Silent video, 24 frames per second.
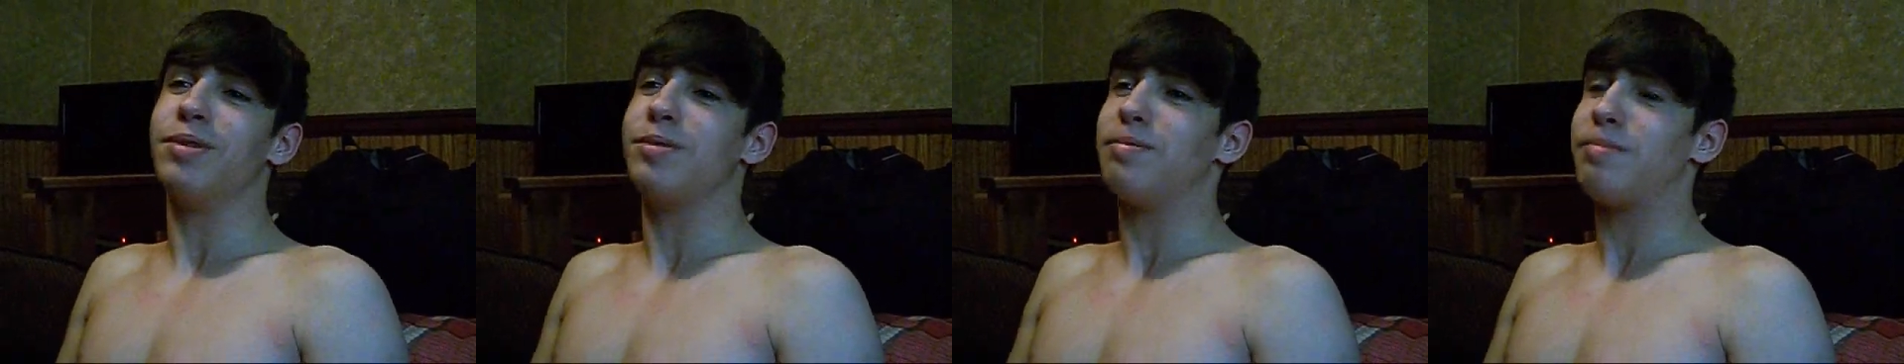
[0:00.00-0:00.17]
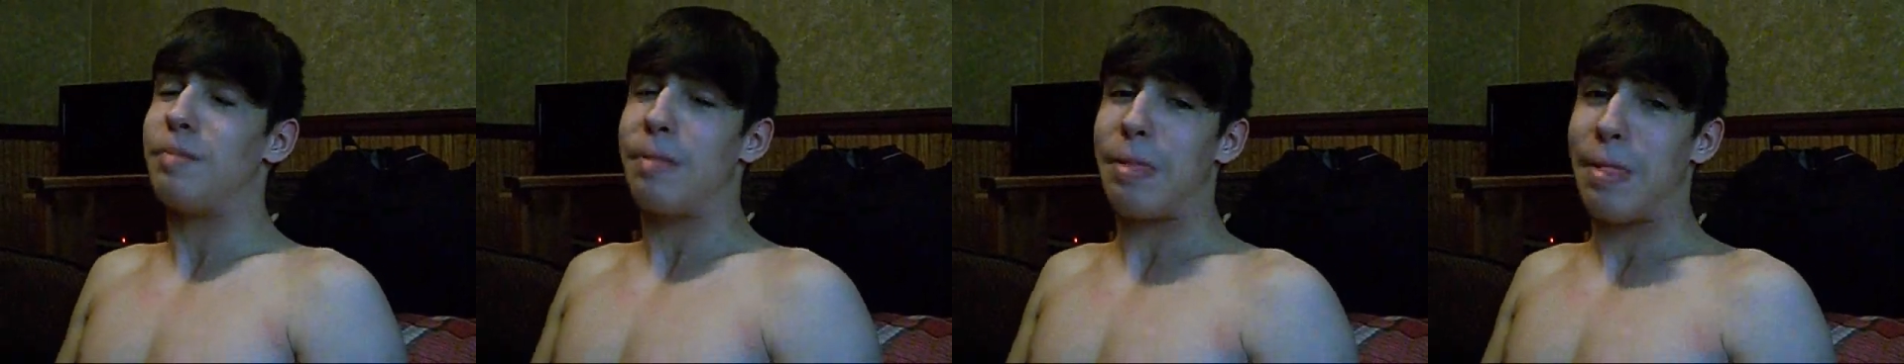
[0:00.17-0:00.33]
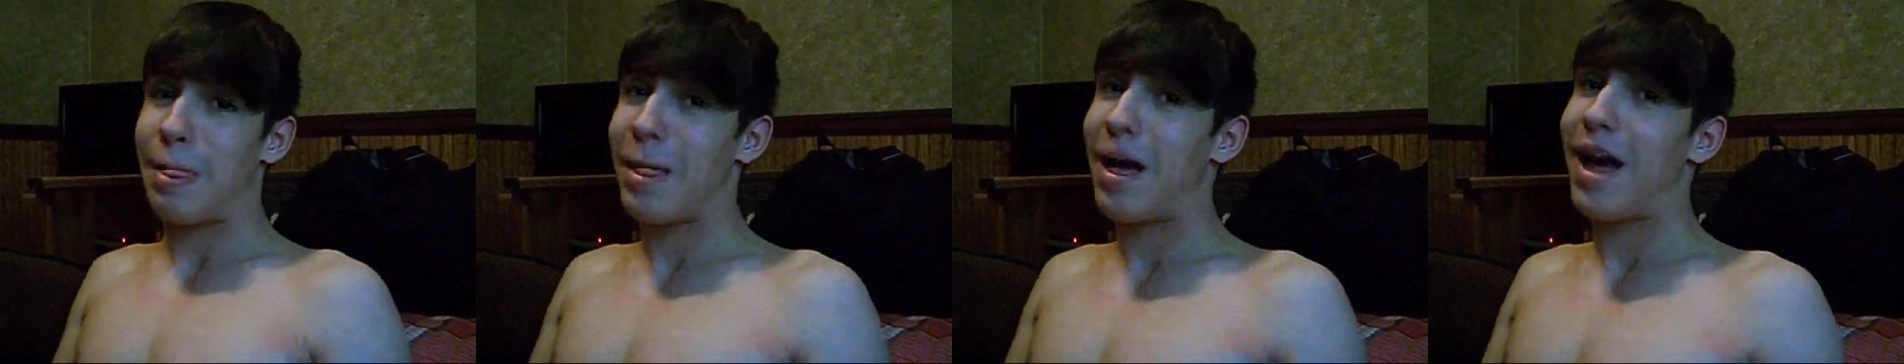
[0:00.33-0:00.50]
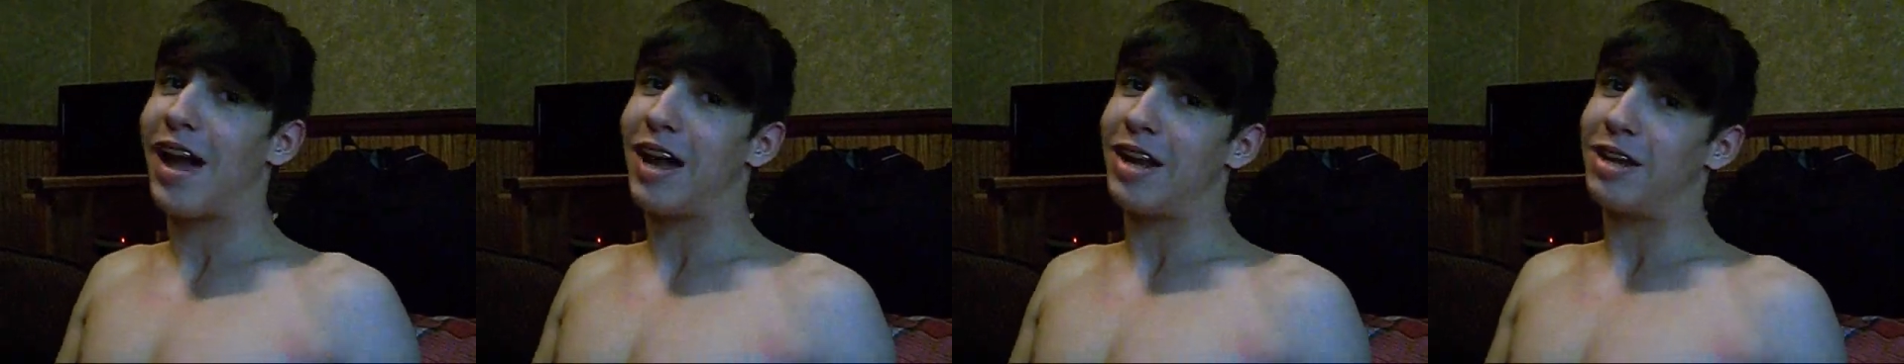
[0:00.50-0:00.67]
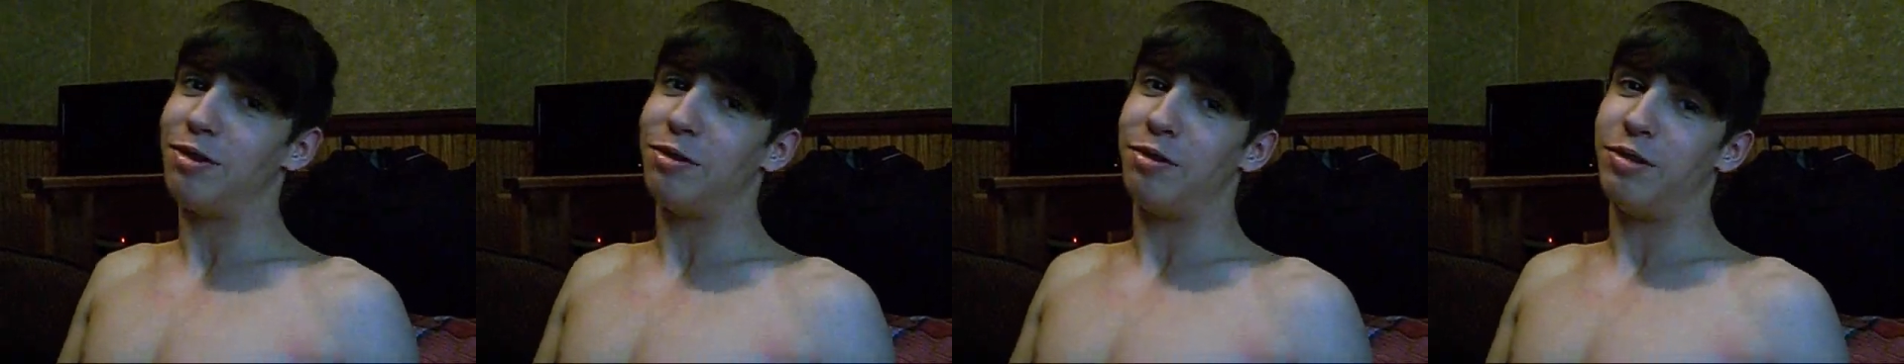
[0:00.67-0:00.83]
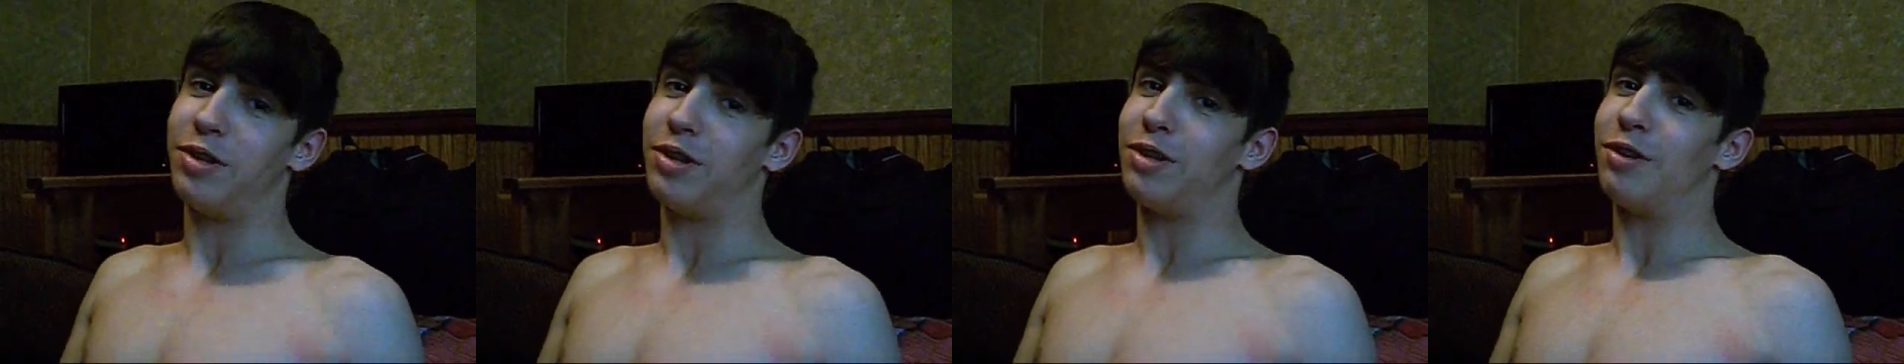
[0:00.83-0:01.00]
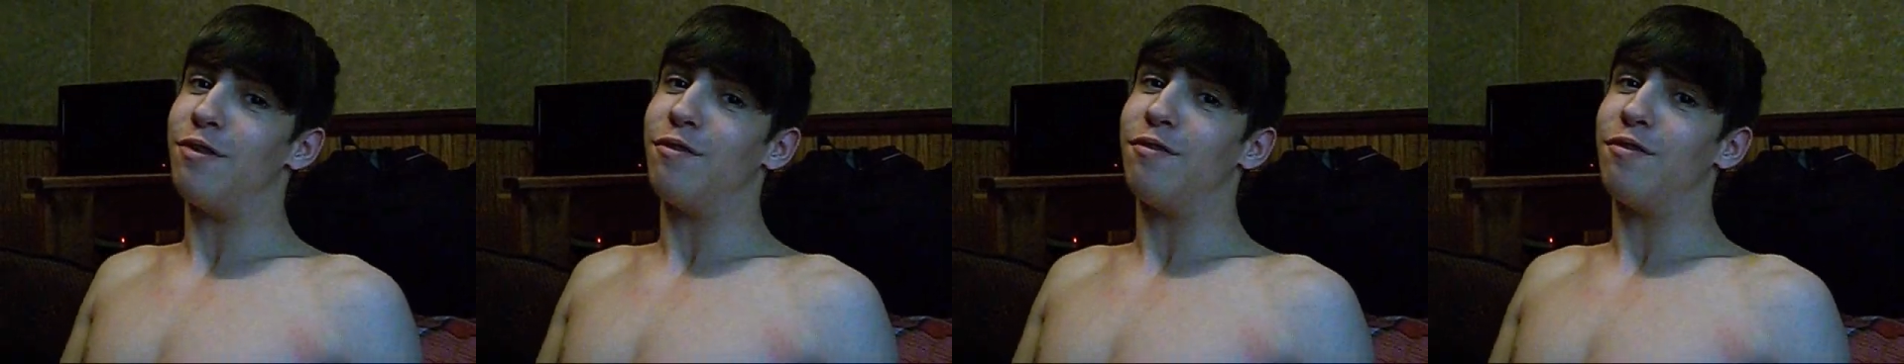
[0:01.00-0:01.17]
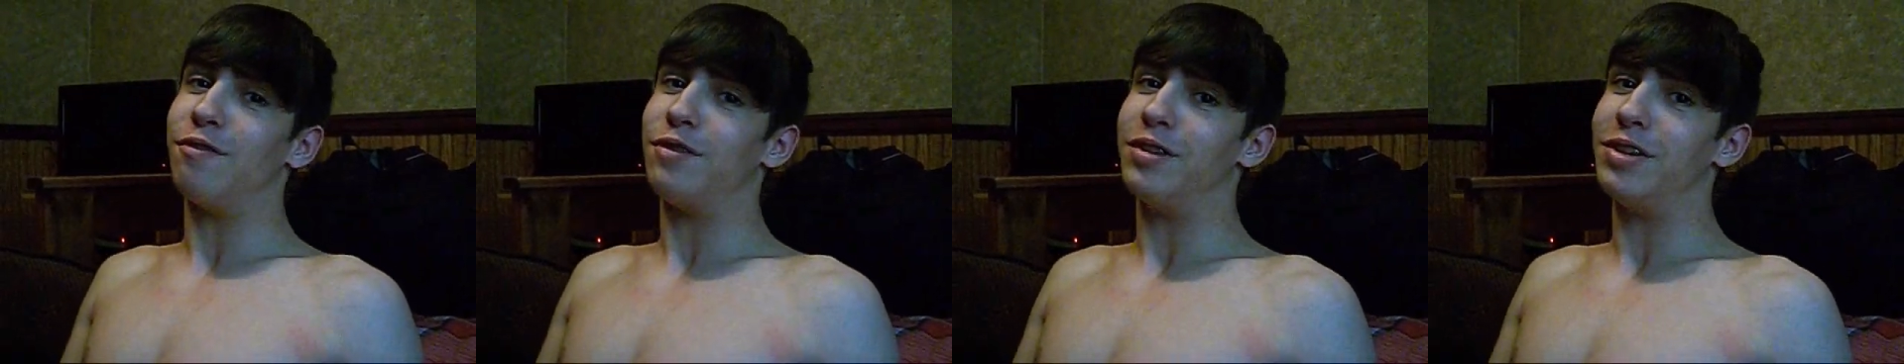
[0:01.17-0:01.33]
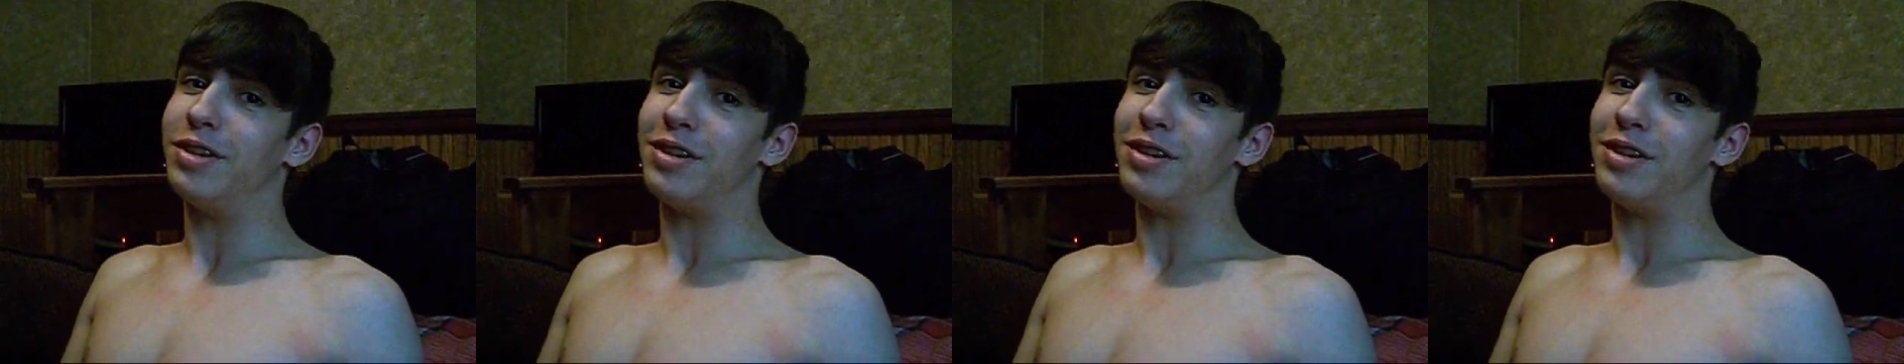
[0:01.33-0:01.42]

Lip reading: but I'd totally go for